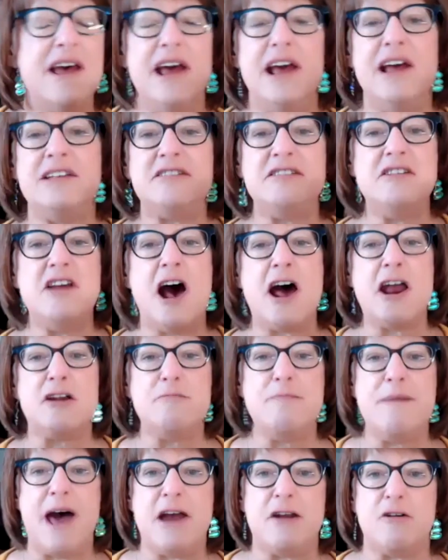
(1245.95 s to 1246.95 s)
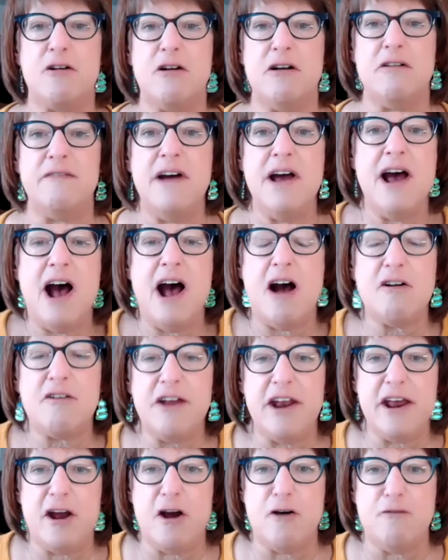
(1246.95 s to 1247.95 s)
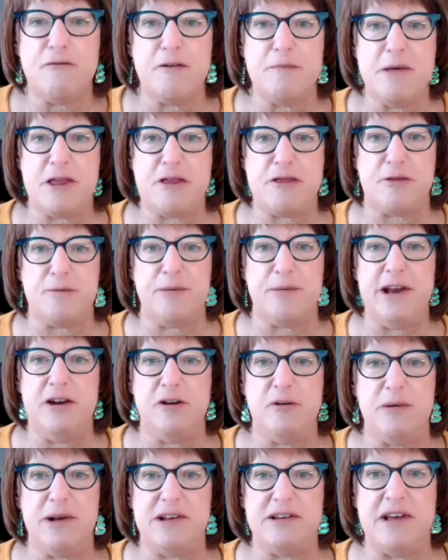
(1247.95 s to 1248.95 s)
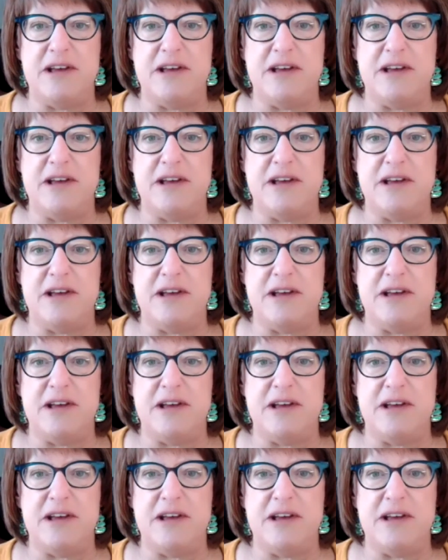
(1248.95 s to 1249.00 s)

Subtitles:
it's not a matter of how can I go from a 3 to a